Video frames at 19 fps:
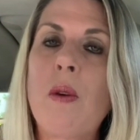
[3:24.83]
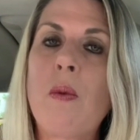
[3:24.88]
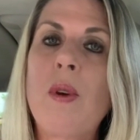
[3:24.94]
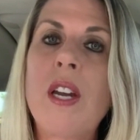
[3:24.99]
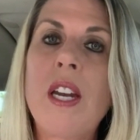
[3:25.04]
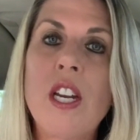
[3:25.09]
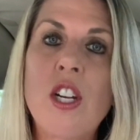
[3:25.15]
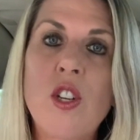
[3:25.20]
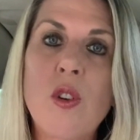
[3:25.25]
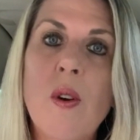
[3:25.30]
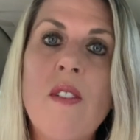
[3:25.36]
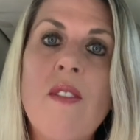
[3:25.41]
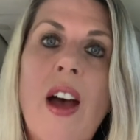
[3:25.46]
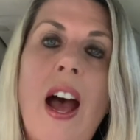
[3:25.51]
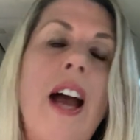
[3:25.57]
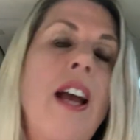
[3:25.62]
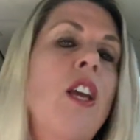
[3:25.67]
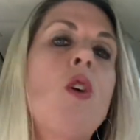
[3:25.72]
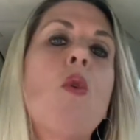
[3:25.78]
We need to
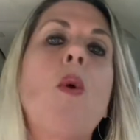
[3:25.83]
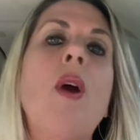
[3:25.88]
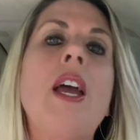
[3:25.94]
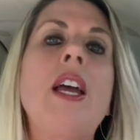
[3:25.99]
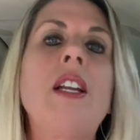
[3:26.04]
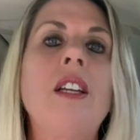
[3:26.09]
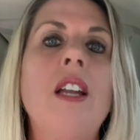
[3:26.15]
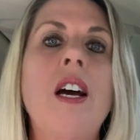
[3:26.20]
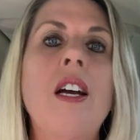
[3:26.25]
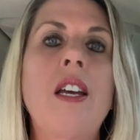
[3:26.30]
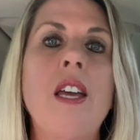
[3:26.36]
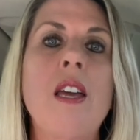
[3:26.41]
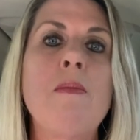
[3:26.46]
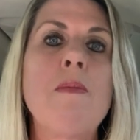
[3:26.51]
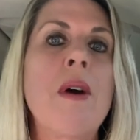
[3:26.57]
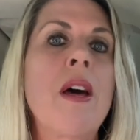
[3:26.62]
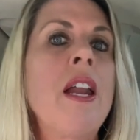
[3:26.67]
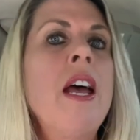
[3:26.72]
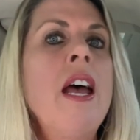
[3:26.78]
evacuate. Lucky,
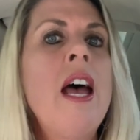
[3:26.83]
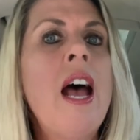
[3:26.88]
but